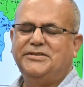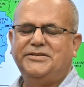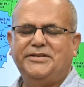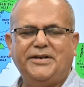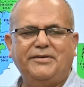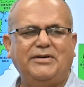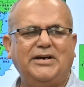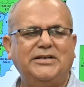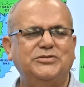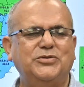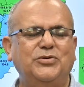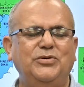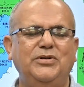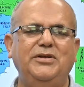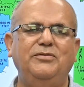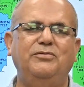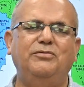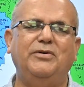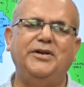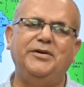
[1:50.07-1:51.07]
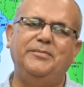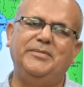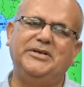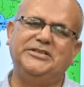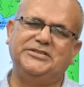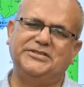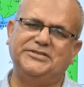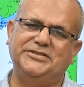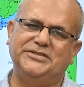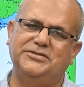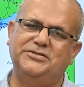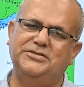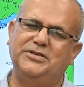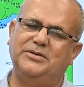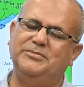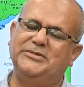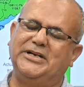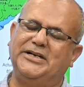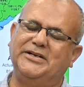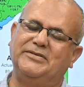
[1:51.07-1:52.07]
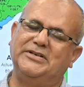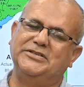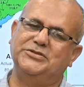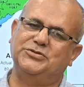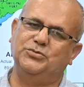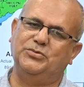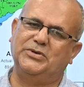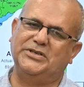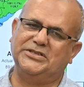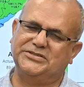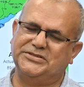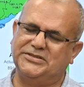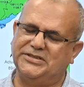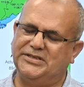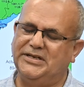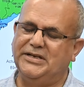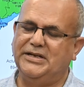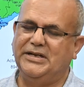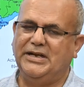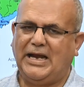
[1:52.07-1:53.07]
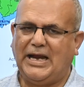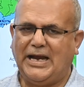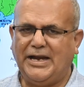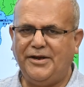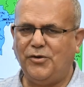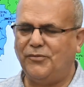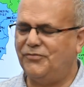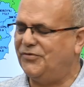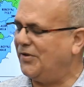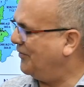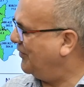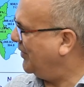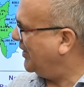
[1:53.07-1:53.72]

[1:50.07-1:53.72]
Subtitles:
there was only one major system, that was towards end of the